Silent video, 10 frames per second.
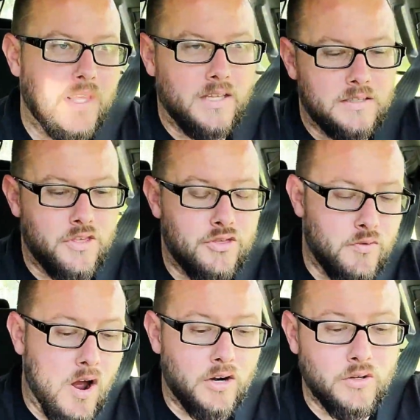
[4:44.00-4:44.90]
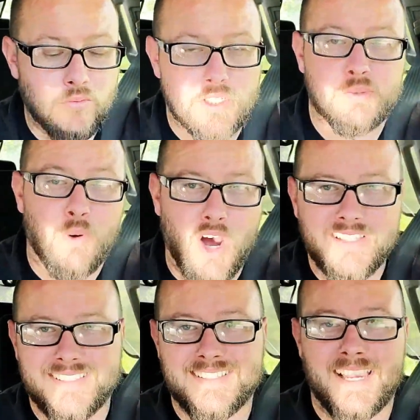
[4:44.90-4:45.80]
throttle
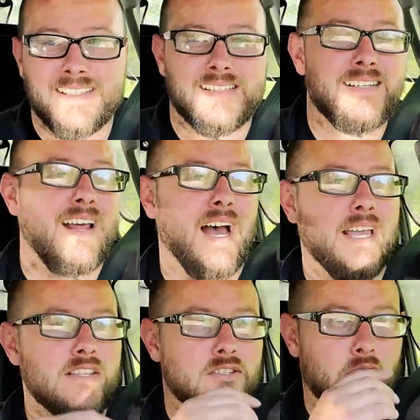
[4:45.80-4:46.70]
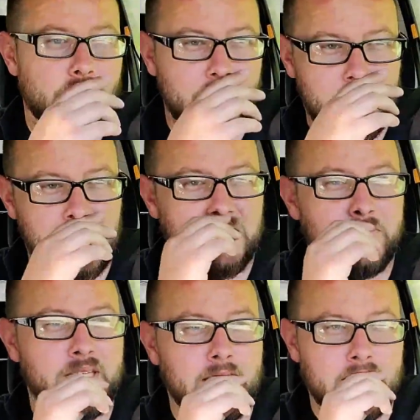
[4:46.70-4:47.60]
response set to 9, so this should
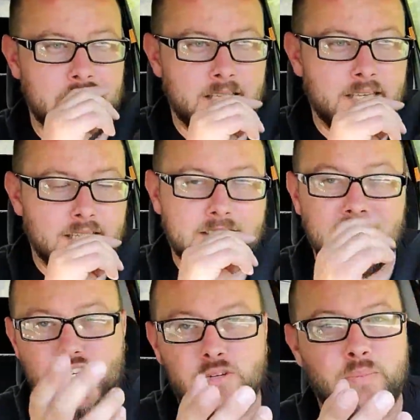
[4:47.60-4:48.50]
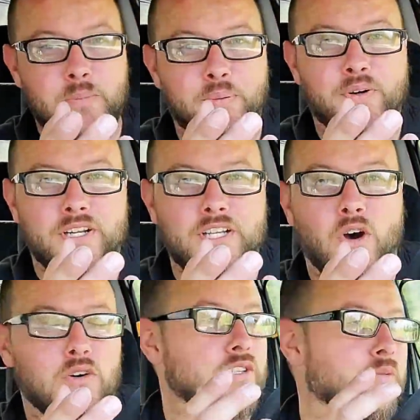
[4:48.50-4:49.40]
be pretty
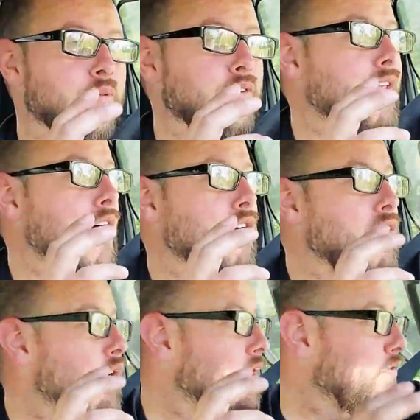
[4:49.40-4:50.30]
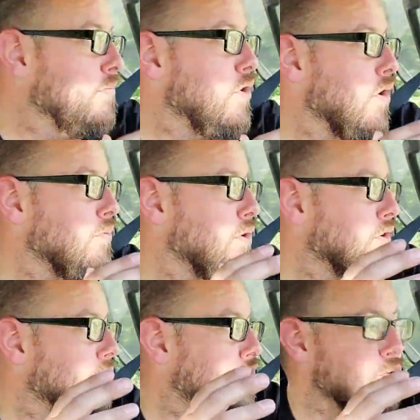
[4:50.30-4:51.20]
noticeable now, going from
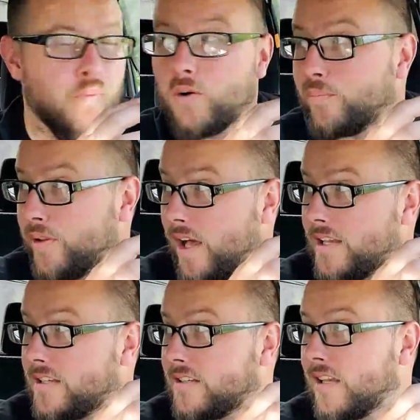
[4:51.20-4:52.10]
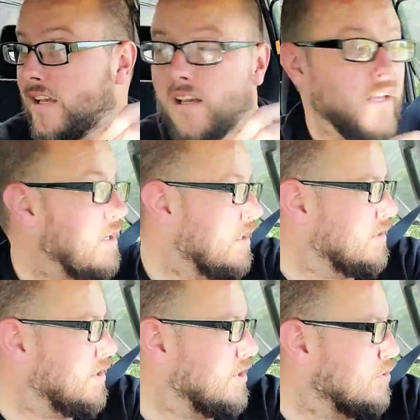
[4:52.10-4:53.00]
normal to Sport Plus.
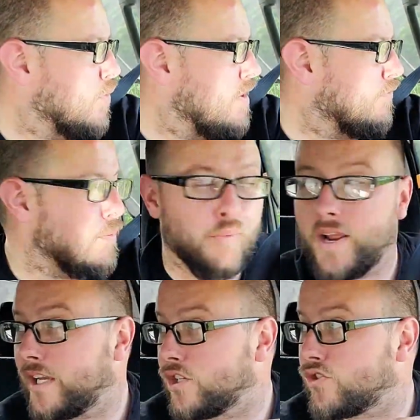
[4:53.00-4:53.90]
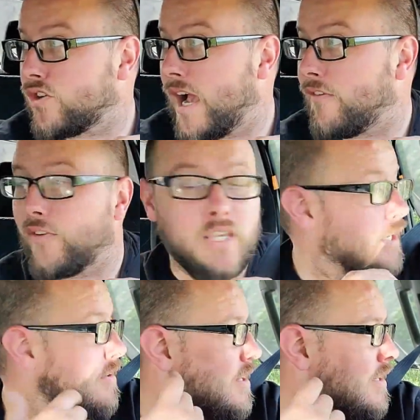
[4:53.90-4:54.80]
So I'll just wait for a break in traffic
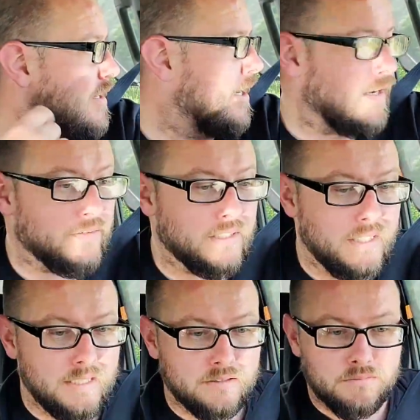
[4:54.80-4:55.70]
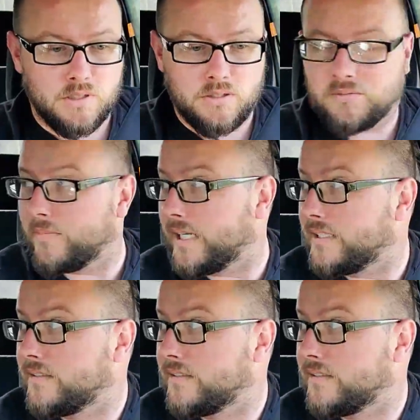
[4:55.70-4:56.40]
here, and we're gonna hit the road, man.